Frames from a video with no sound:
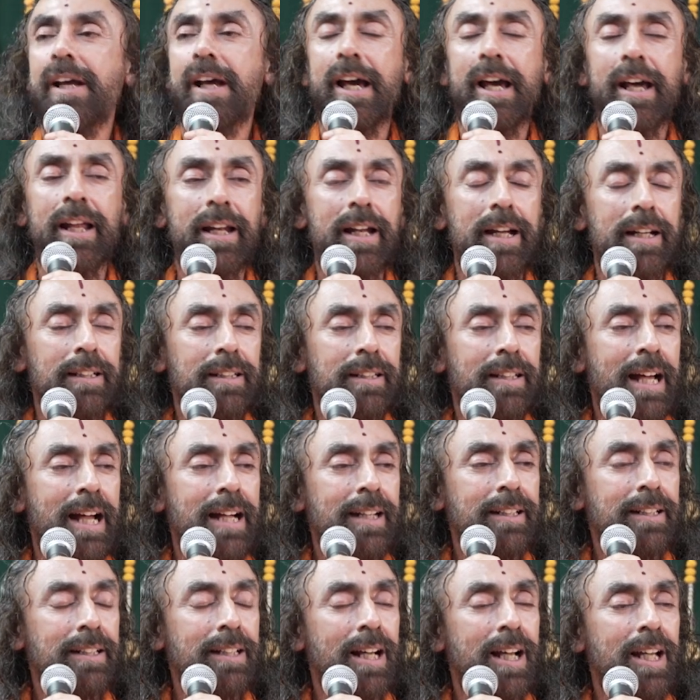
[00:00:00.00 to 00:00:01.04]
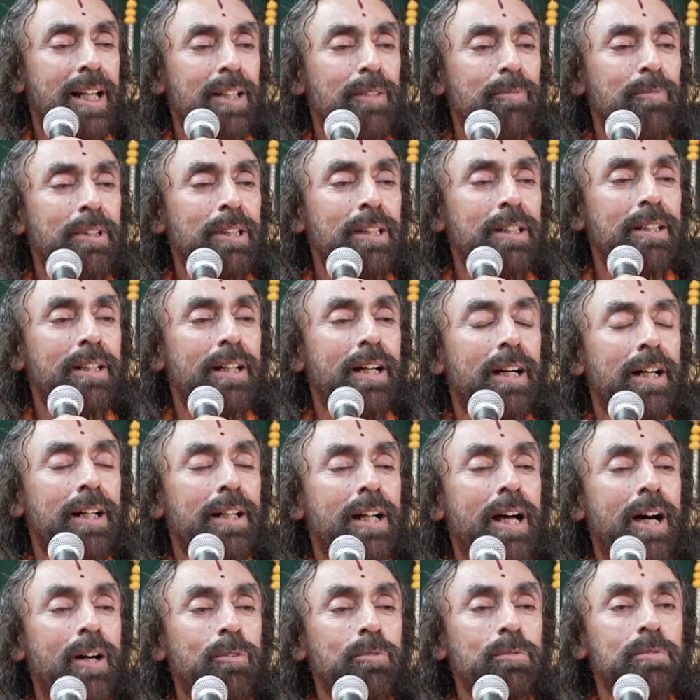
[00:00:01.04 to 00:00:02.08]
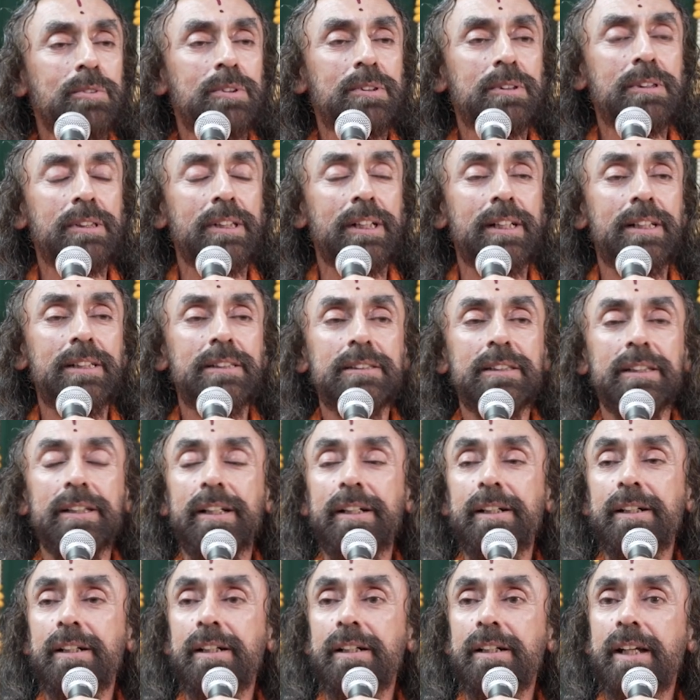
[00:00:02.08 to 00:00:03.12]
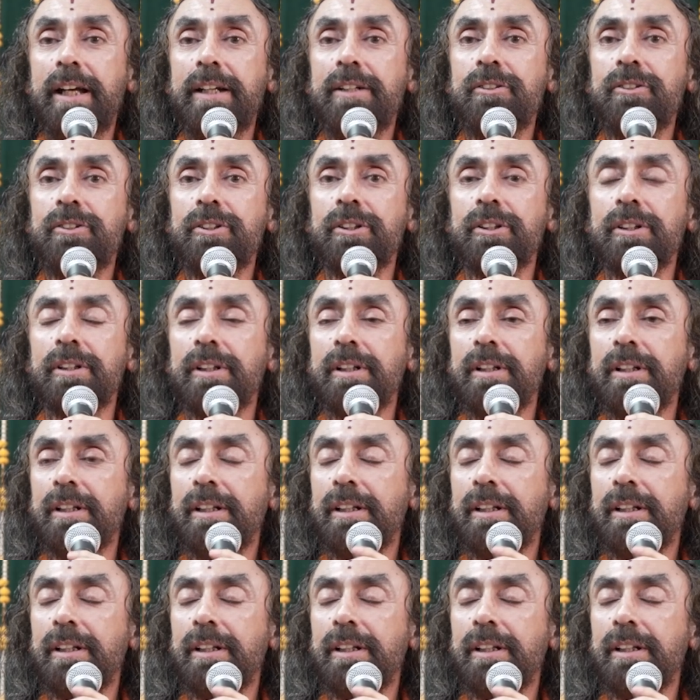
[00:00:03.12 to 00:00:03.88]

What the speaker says: And at that time, he announced his intention